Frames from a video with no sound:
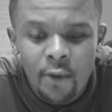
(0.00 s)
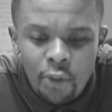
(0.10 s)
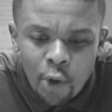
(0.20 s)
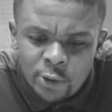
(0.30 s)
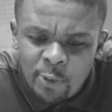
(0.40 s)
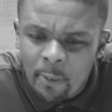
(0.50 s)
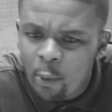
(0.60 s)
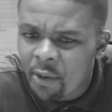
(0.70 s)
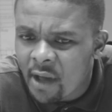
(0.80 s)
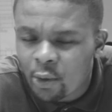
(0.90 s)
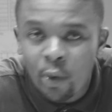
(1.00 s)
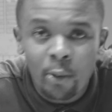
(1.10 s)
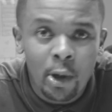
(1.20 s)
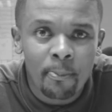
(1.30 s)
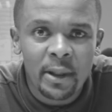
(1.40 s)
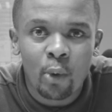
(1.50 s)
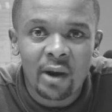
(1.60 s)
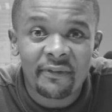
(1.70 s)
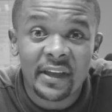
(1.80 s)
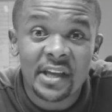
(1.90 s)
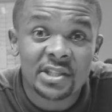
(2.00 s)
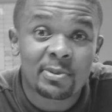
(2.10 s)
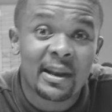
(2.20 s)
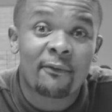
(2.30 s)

Those people without complete qualifications but